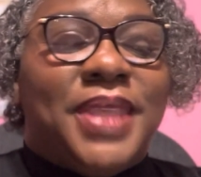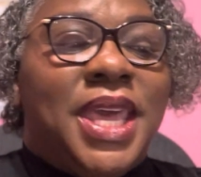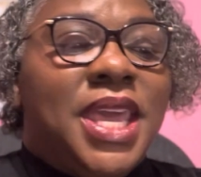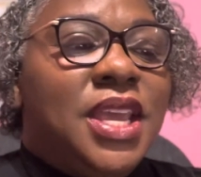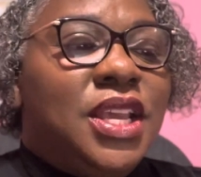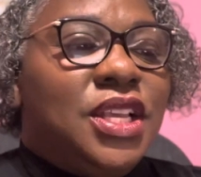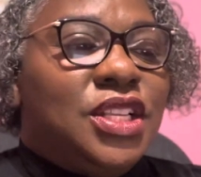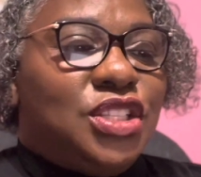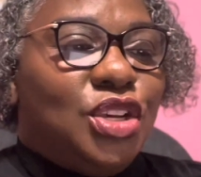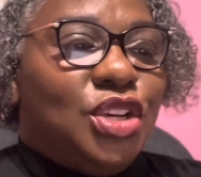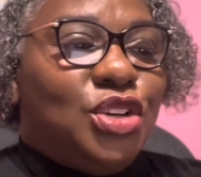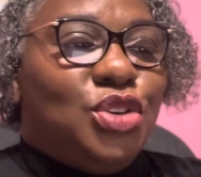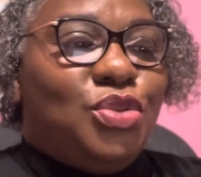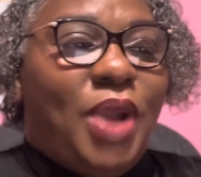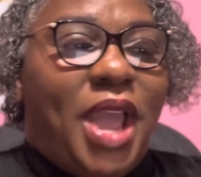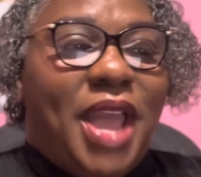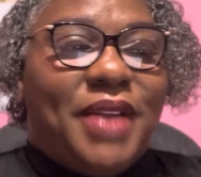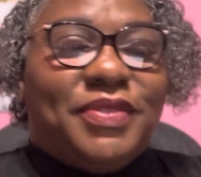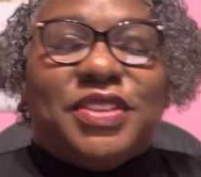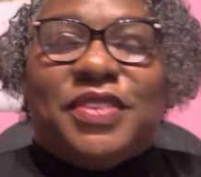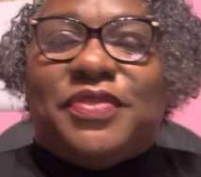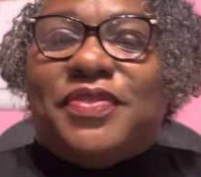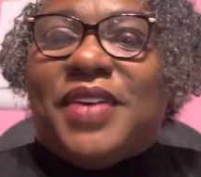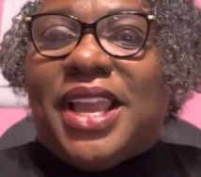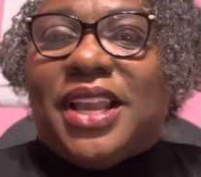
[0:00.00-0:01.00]
So you have
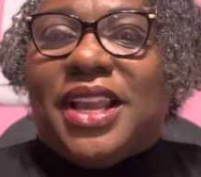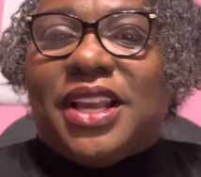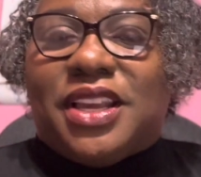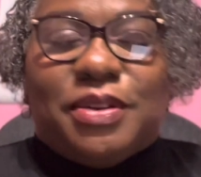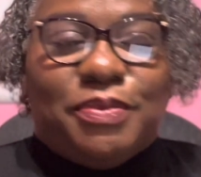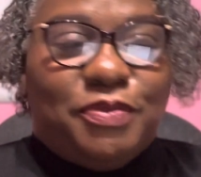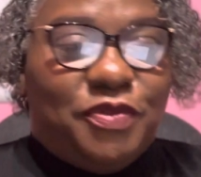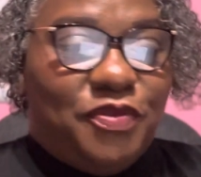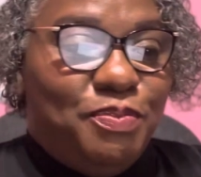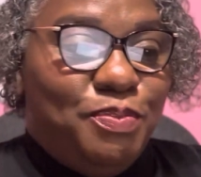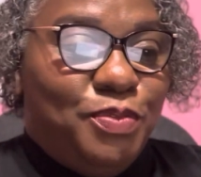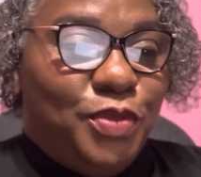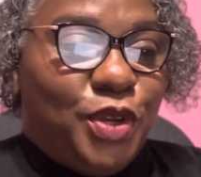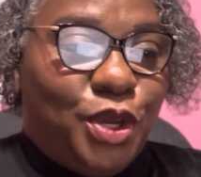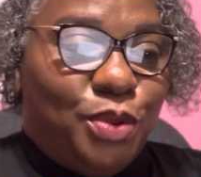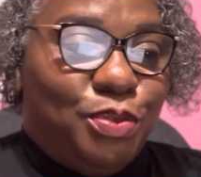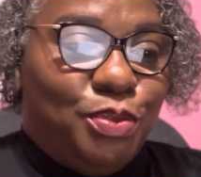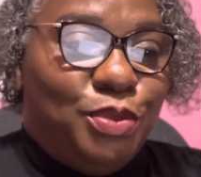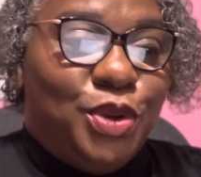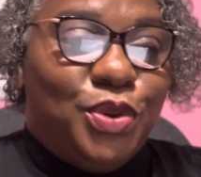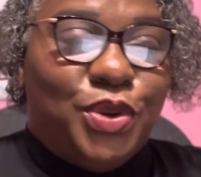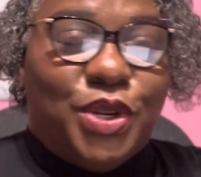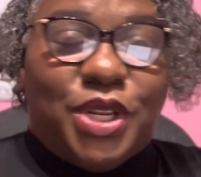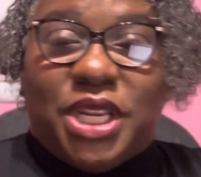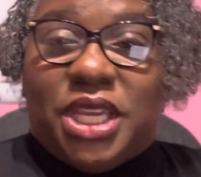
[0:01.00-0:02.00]
to find
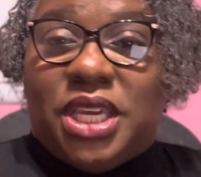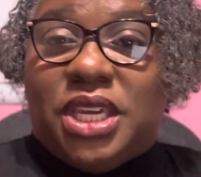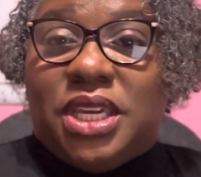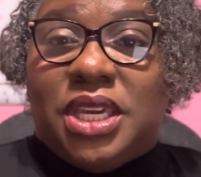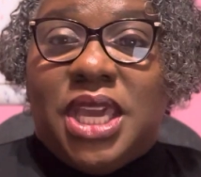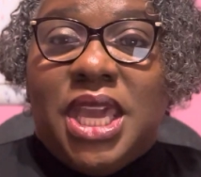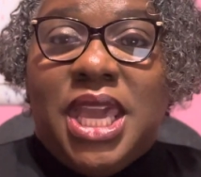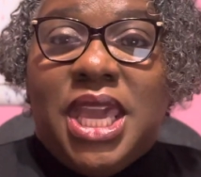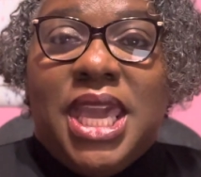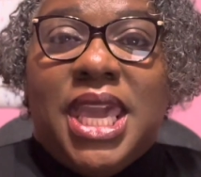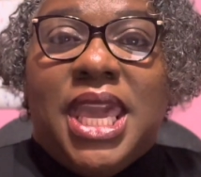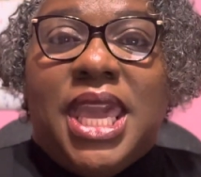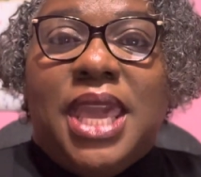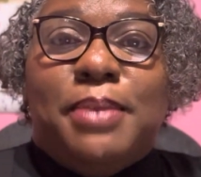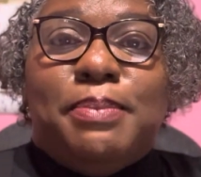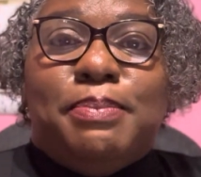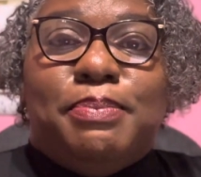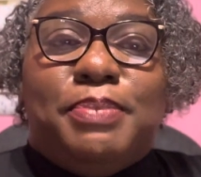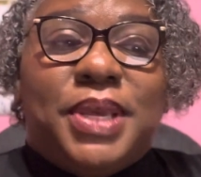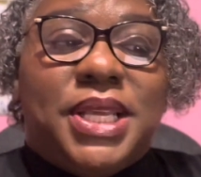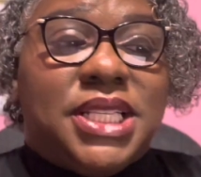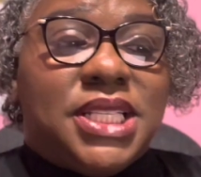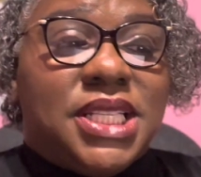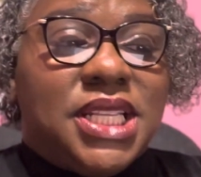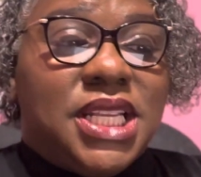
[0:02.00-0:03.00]
community. In
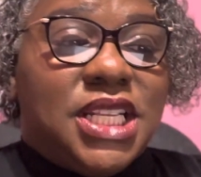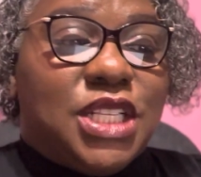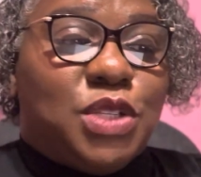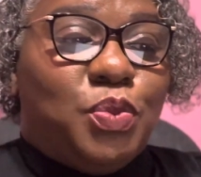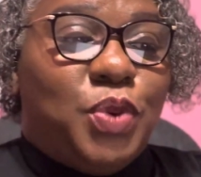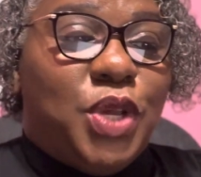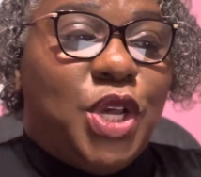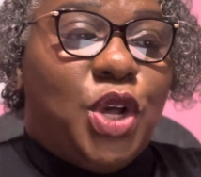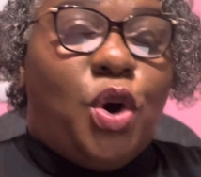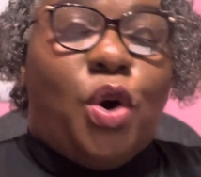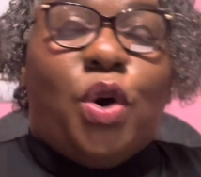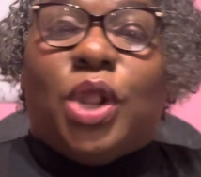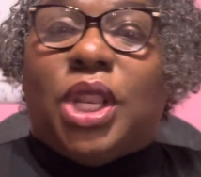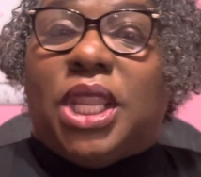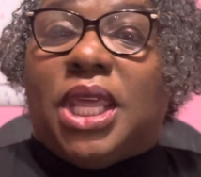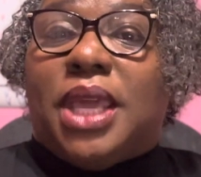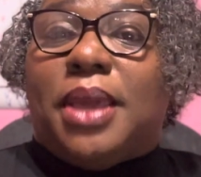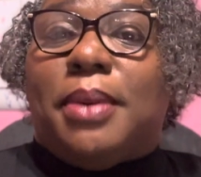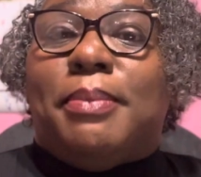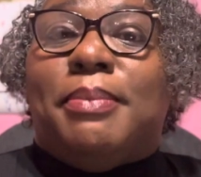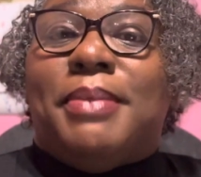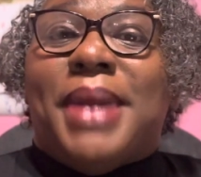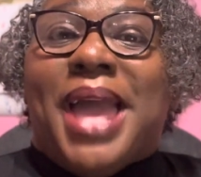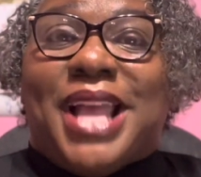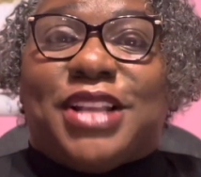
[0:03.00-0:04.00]
business, we call it
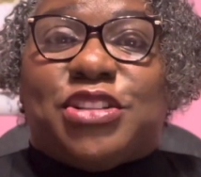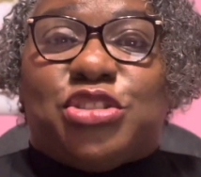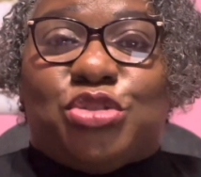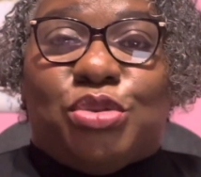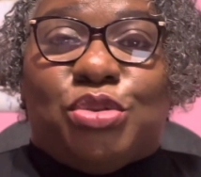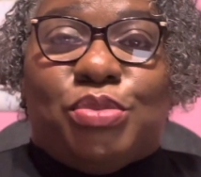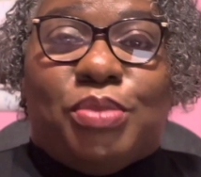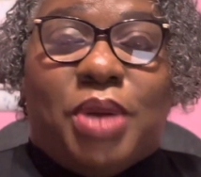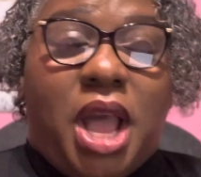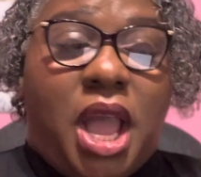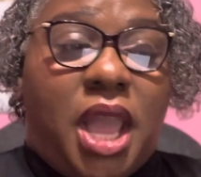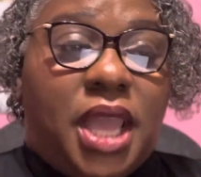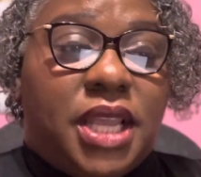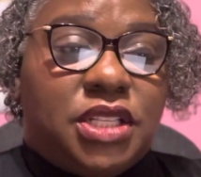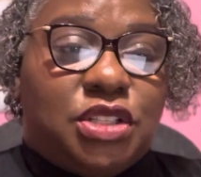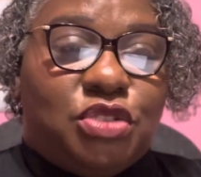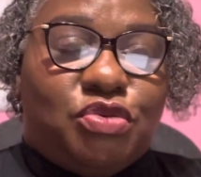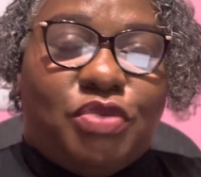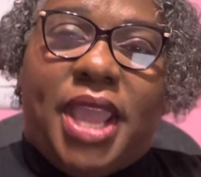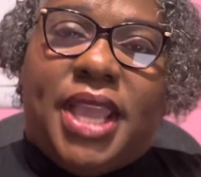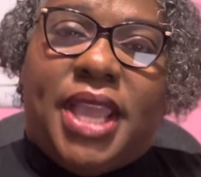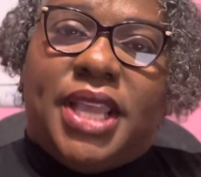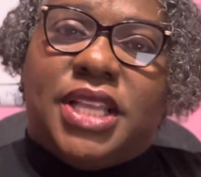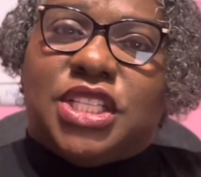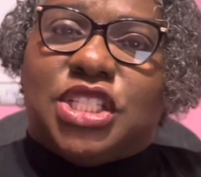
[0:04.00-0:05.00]
masterminds,
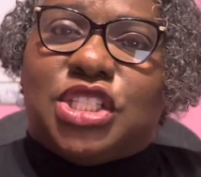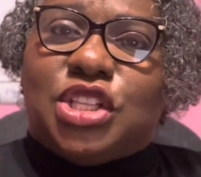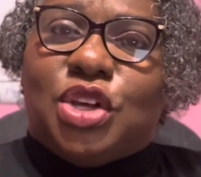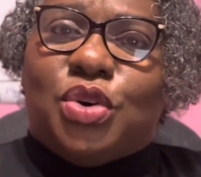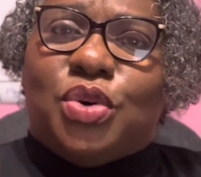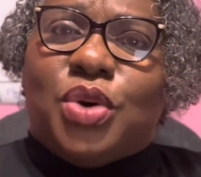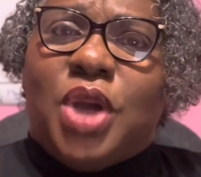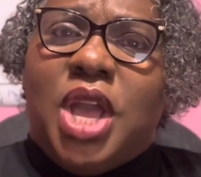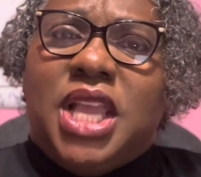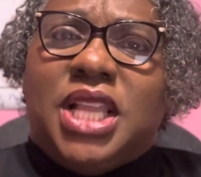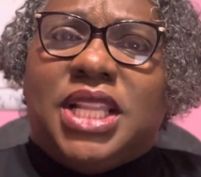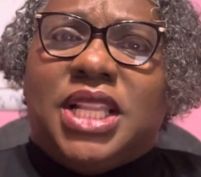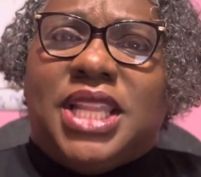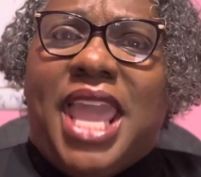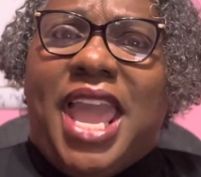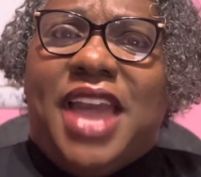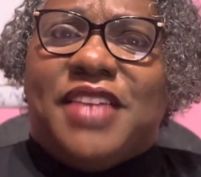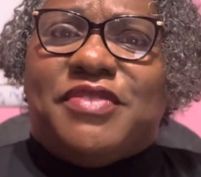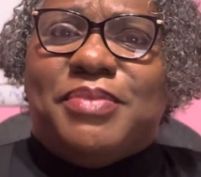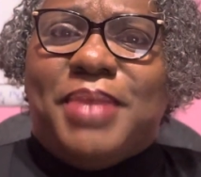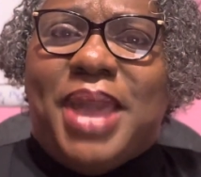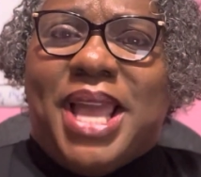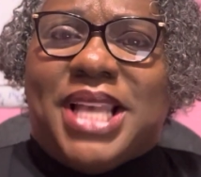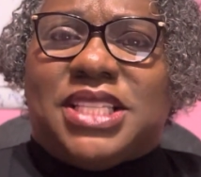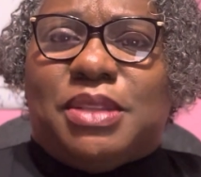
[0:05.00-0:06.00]
right? So they have
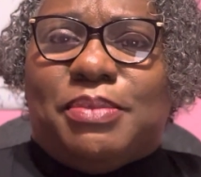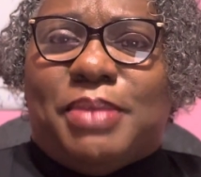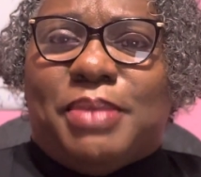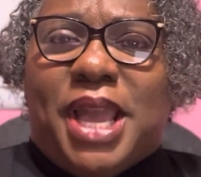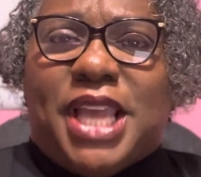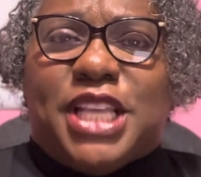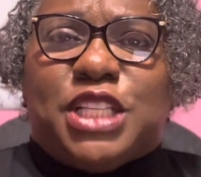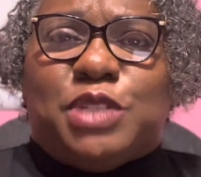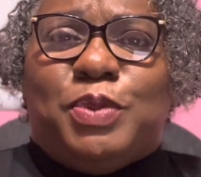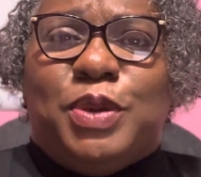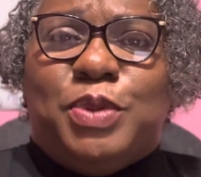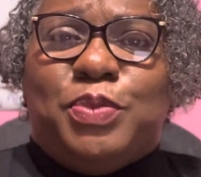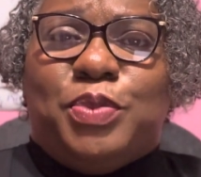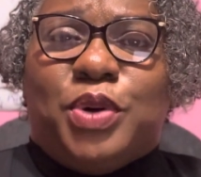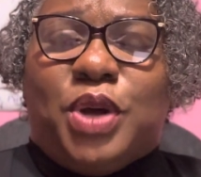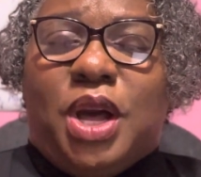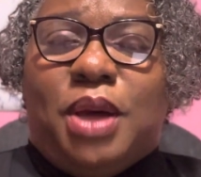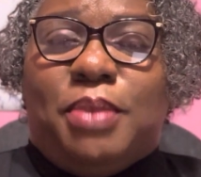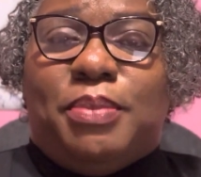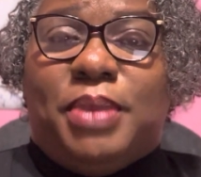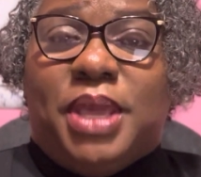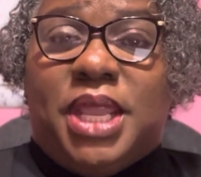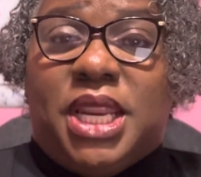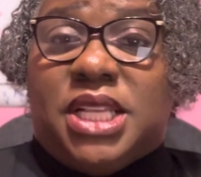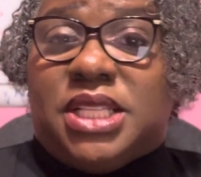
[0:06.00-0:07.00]
masterminds. People
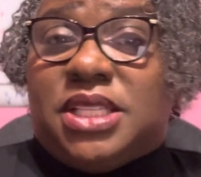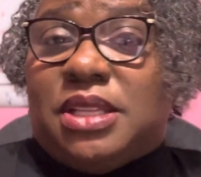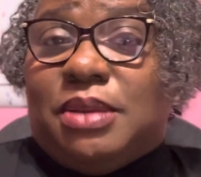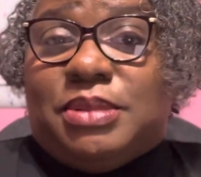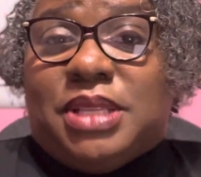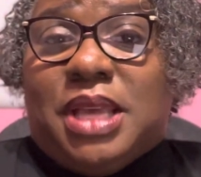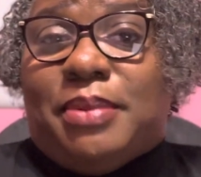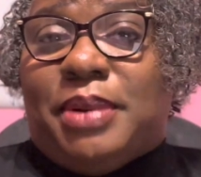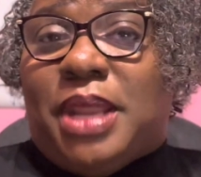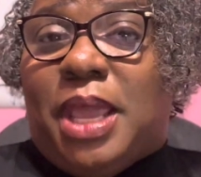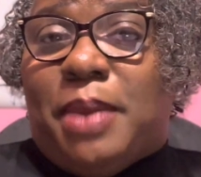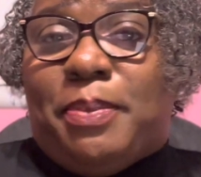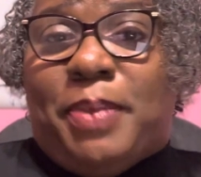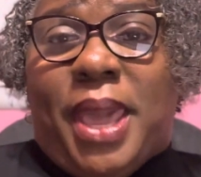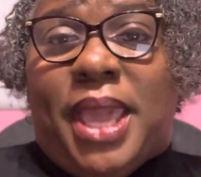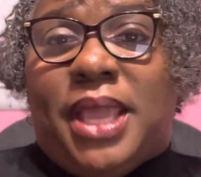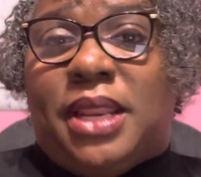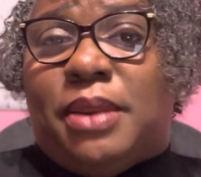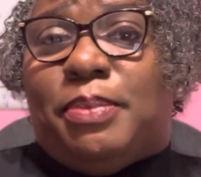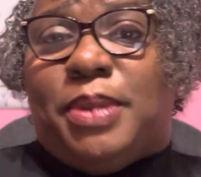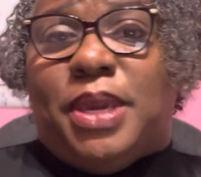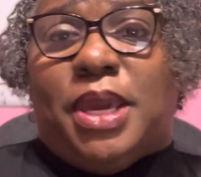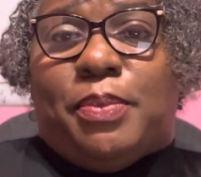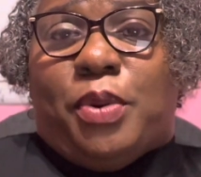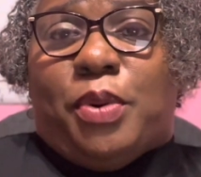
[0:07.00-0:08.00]
come in and sometimes they pay to
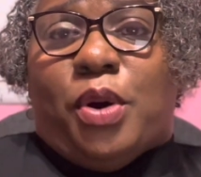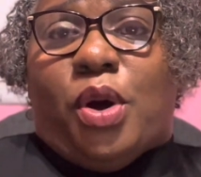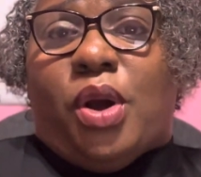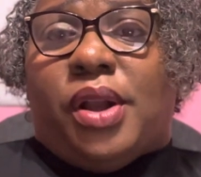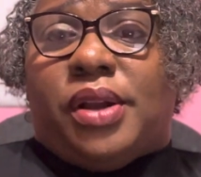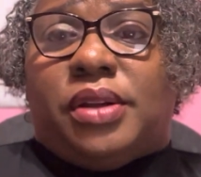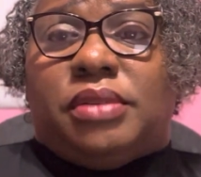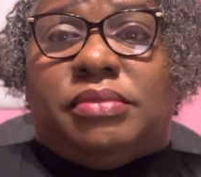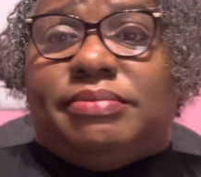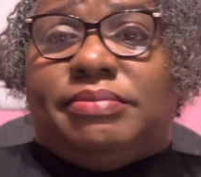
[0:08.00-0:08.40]
be a part.